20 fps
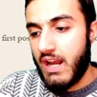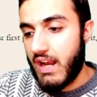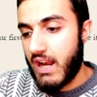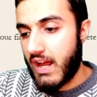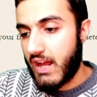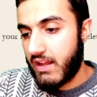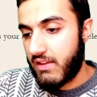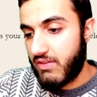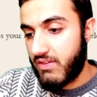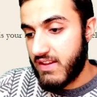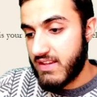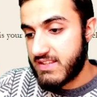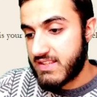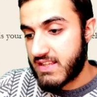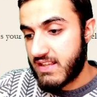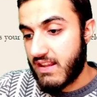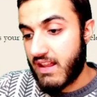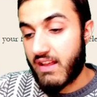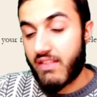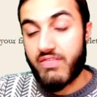like
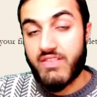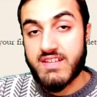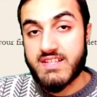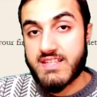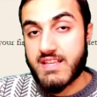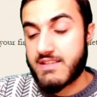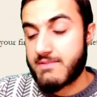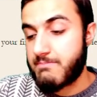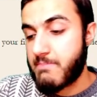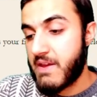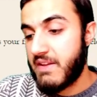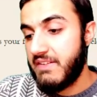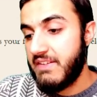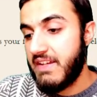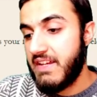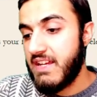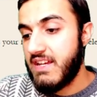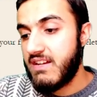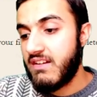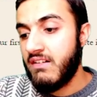this, like this spin
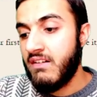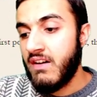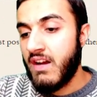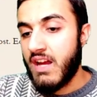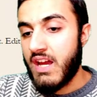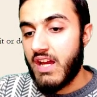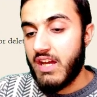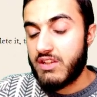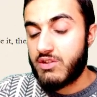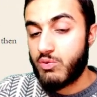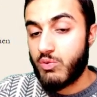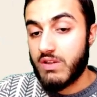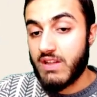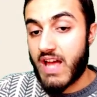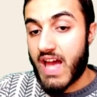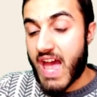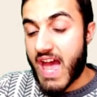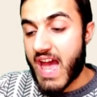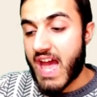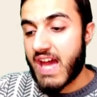here. It will
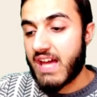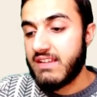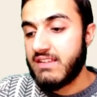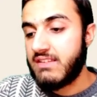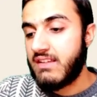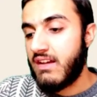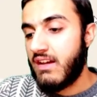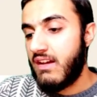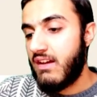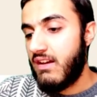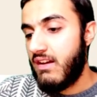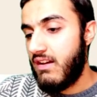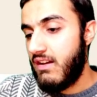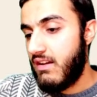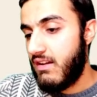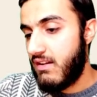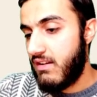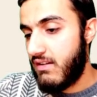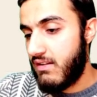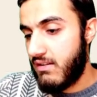add
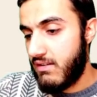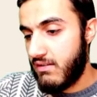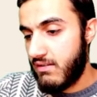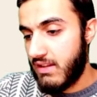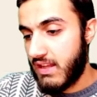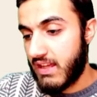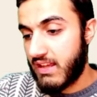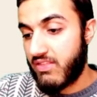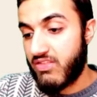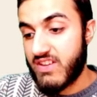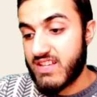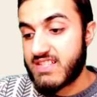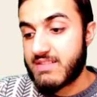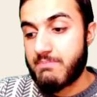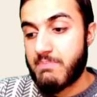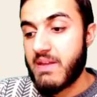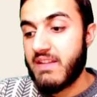uh, like this